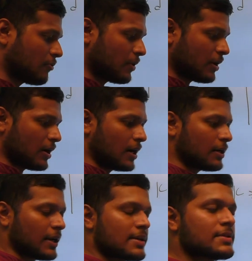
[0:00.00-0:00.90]

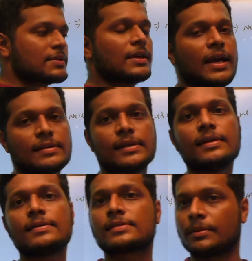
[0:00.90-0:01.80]
got XC as
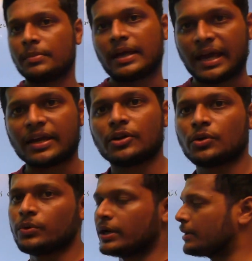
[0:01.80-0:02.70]
a some K
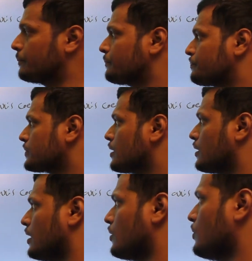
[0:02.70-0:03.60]
into D.
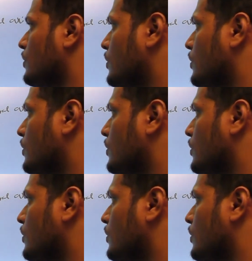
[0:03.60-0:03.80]
Now